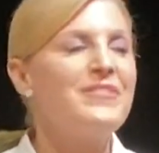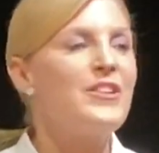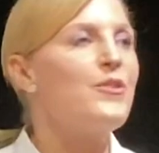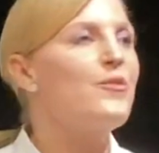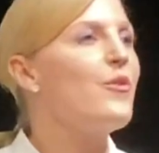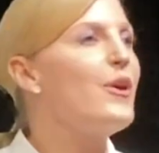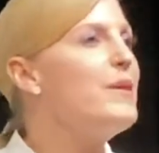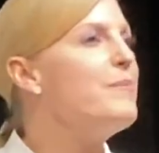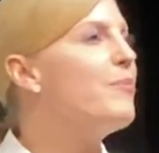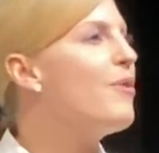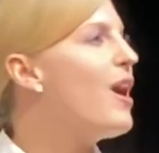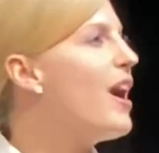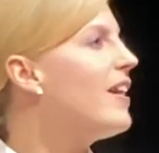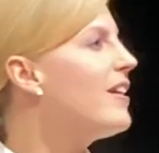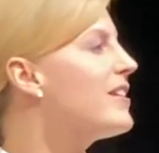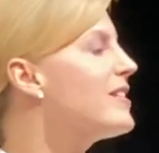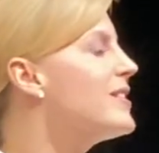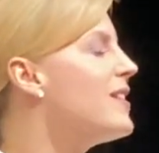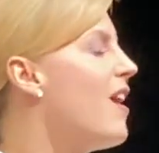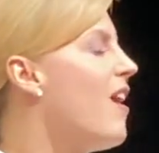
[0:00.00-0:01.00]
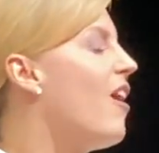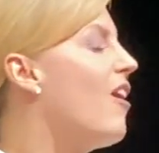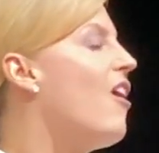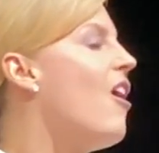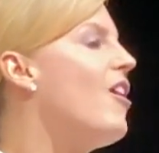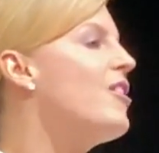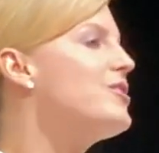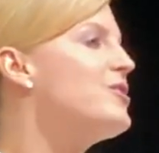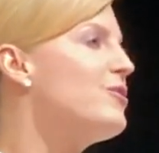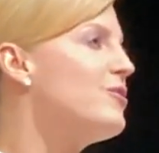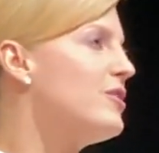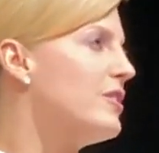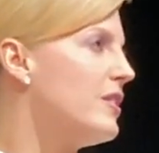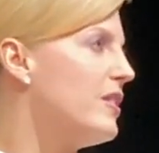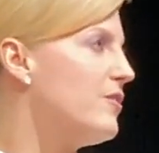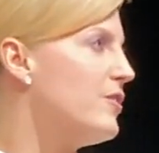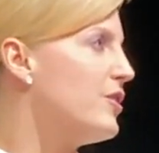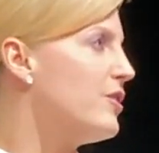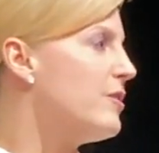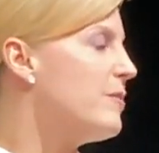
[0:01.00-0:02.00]
Great products are also
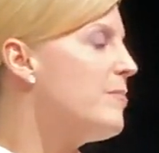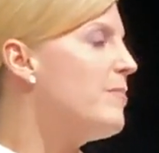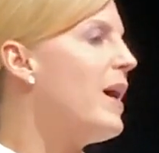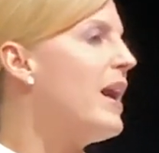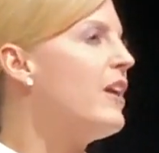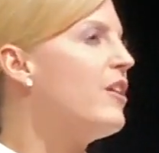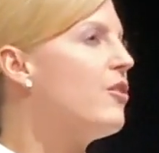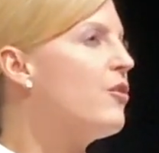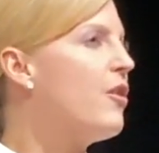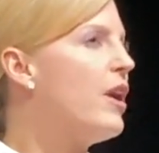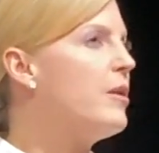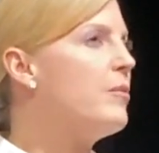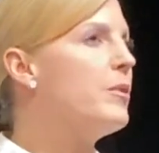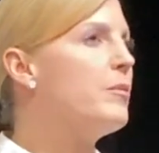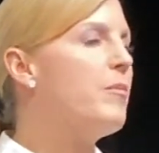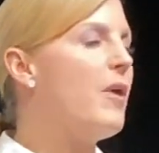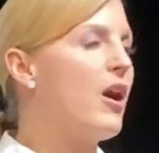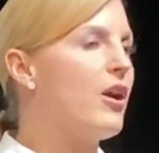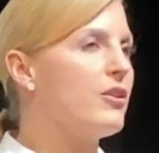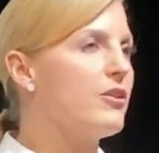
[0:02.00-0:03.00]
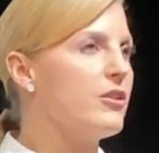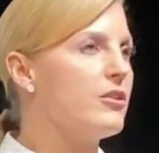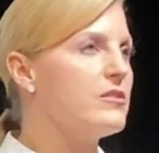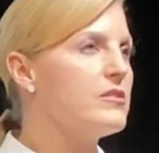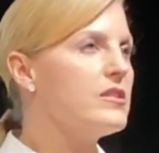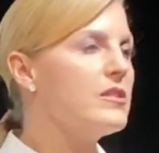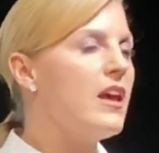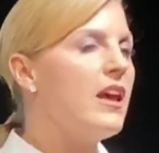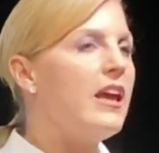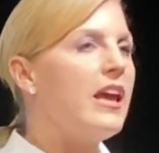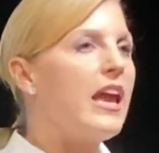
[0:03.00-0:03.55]
delivered by incredible partners.